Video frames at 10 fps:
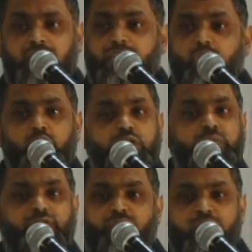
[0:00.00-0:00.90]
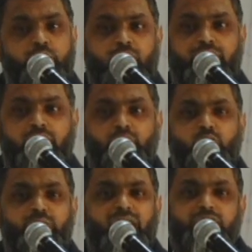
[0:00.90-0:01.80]
is going to be very weighty and
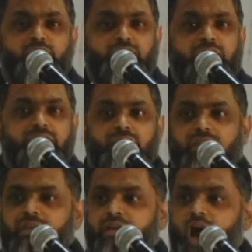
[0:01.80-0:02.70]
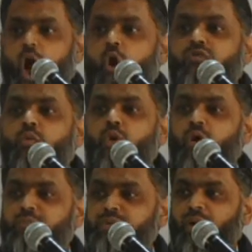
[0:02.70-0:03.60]
we may just get
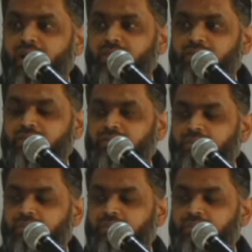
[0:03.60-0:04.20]
overwhelmed by it.